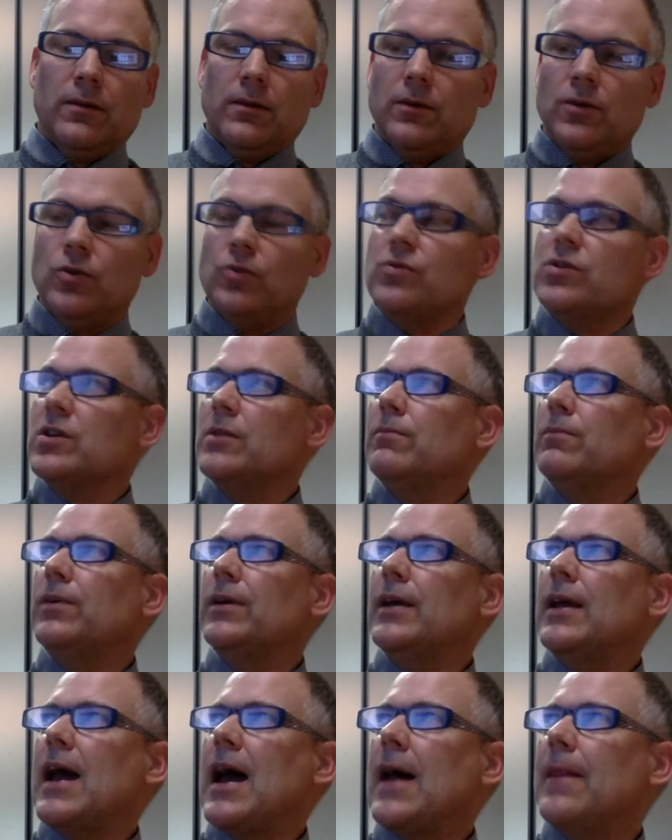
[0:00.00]
you
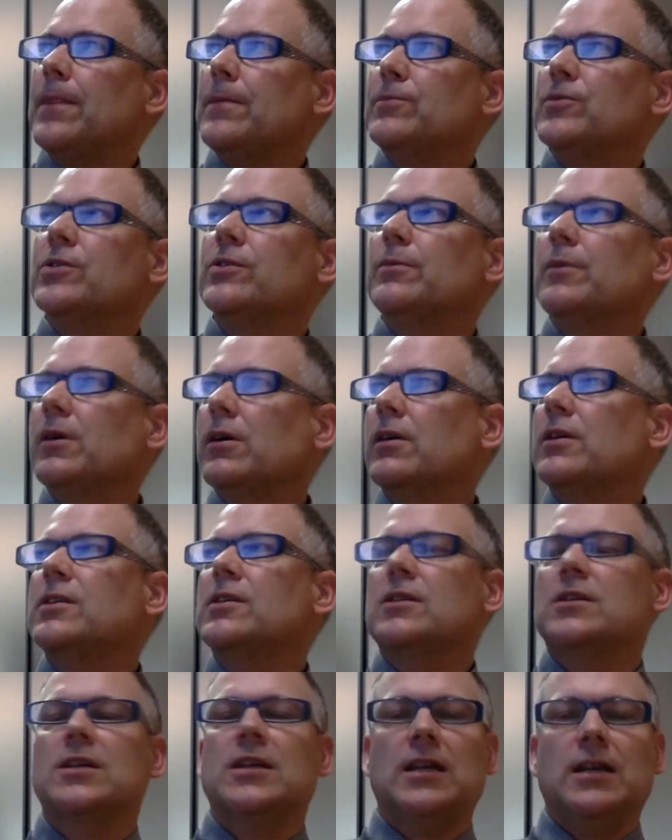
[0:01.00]
simply add them to the
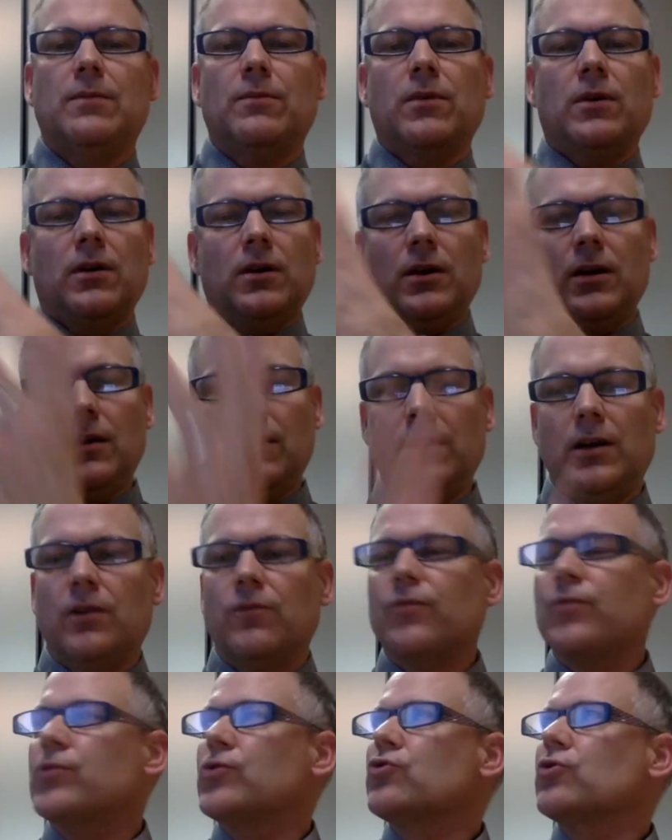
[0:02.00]
marketing team in the
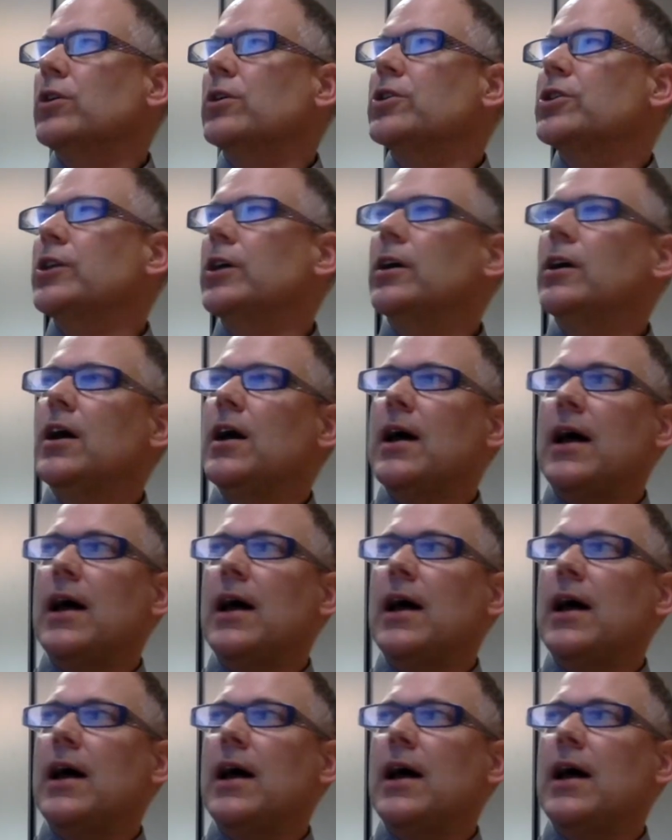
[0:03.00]
infrastructure,